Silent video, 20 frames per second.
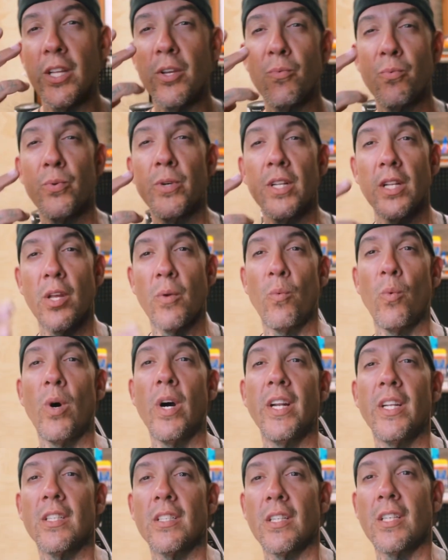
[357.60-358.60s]
really
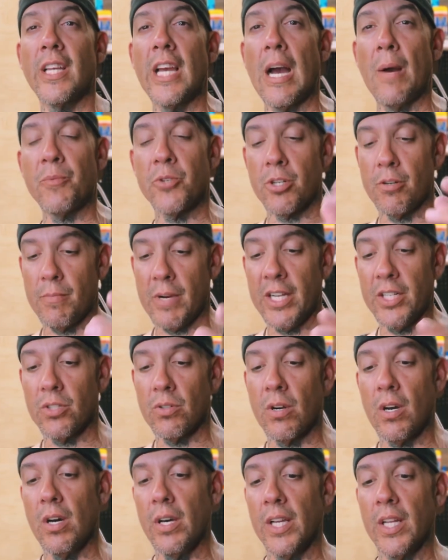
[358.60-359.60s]
wanted to capture my
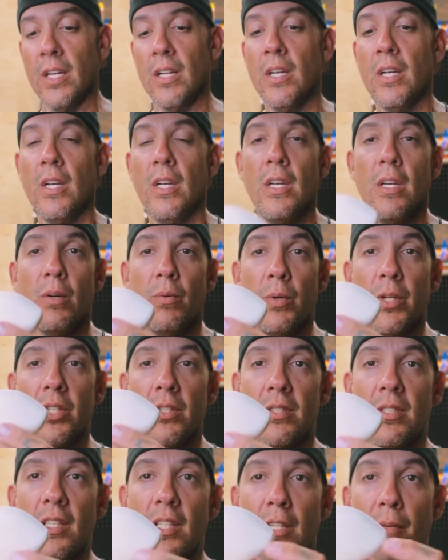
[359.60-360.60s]
drawing. When
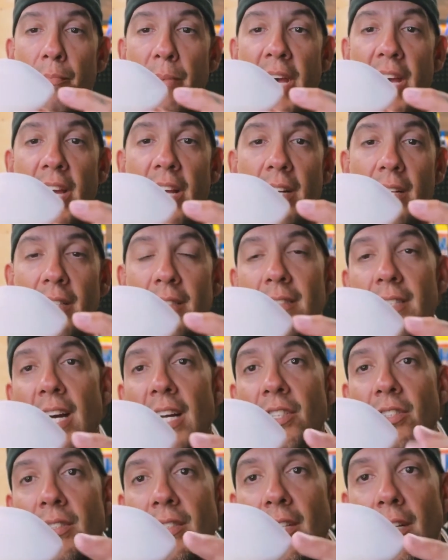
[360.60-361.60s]
you see the bait, it's
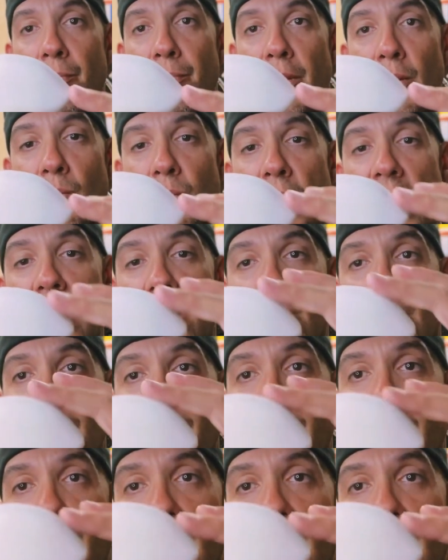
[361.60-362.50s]
not just going to be round up here